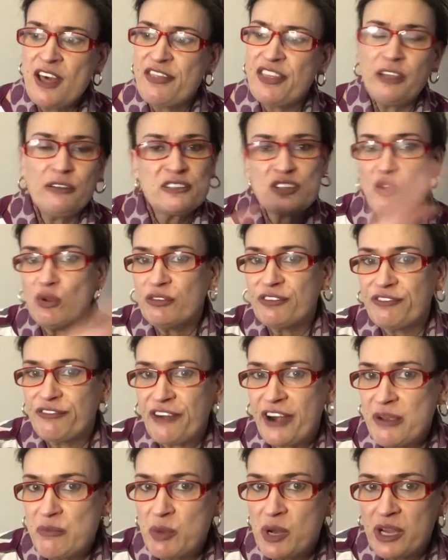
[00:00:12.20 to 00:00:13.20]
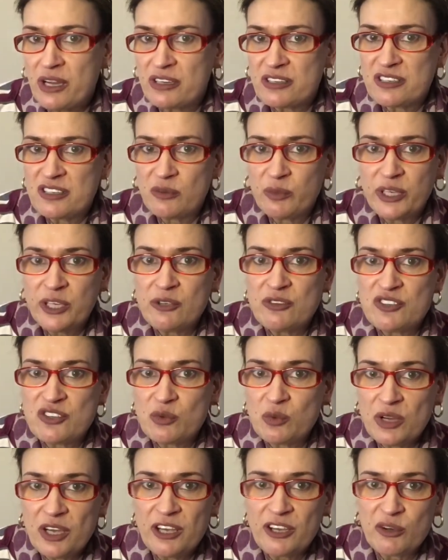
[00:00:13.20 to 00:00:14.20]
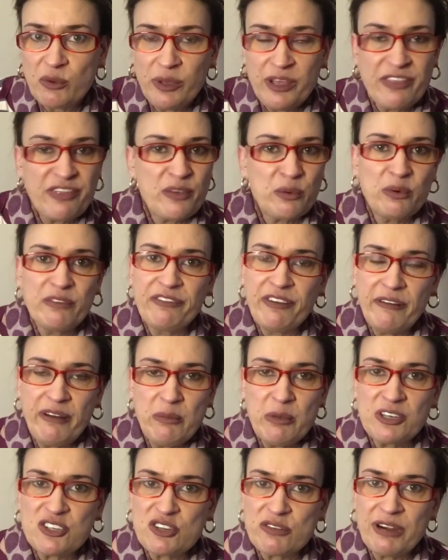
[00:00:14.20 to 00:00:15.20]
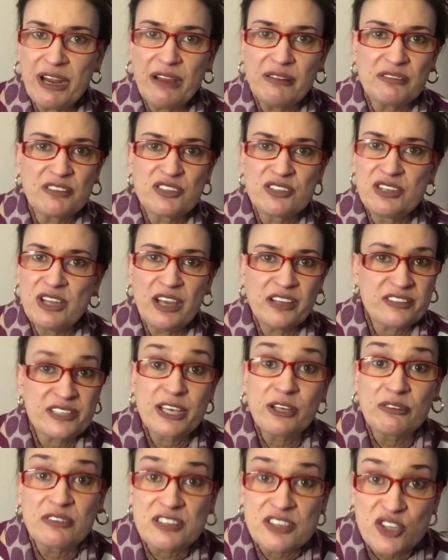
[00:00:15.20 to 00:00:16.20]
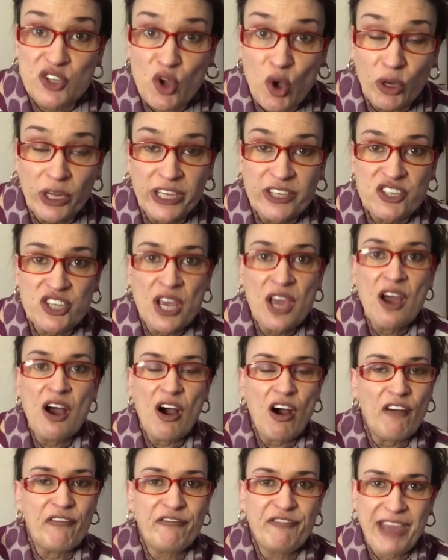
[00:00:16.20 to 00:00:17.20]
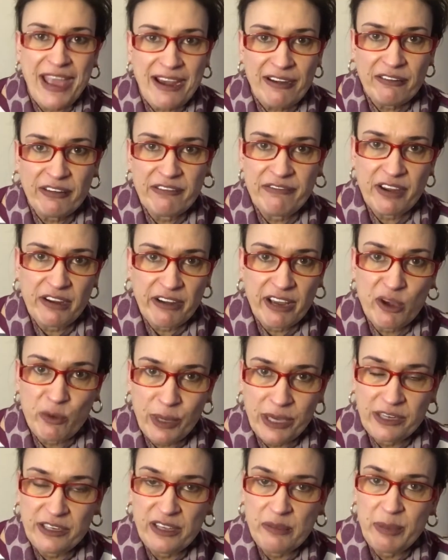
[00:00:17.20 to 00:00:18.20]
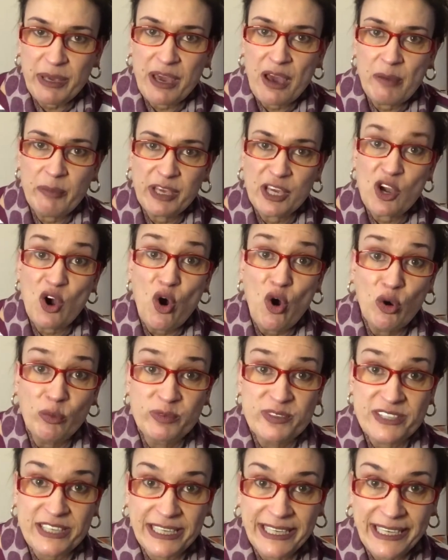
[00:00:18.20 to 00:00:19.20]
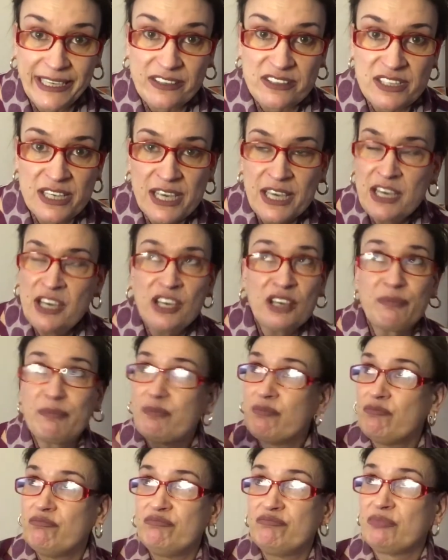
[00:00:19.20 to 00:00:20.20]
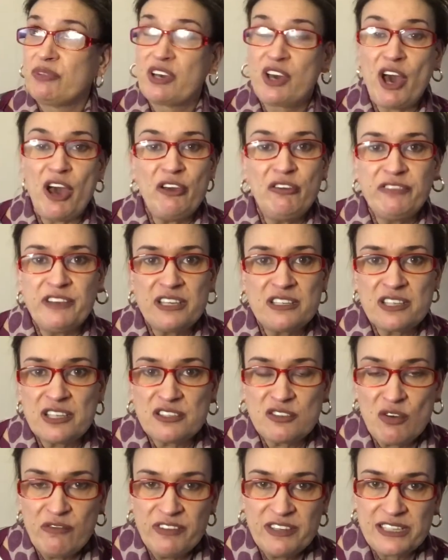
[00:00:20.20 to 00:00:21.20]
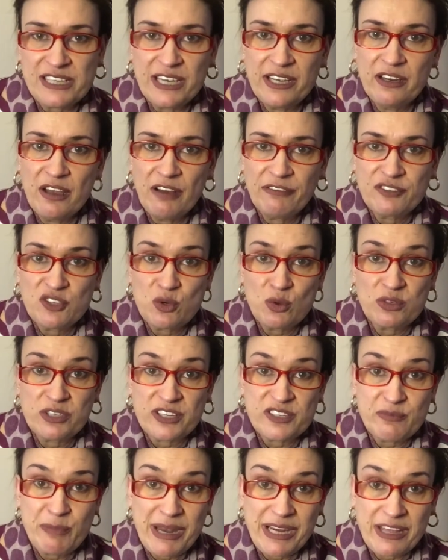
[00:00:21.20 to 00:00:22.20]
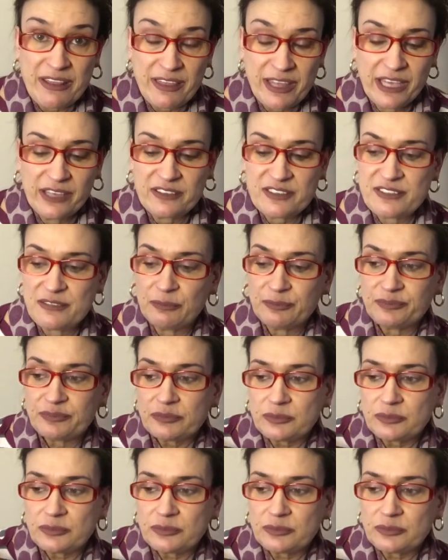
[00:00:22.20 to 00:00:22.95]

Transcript: Those old frameworks that we used to work with that were very much around skills and knowledge are very, very quickly becoming obsolete. COVID has obviously enough taught us many things.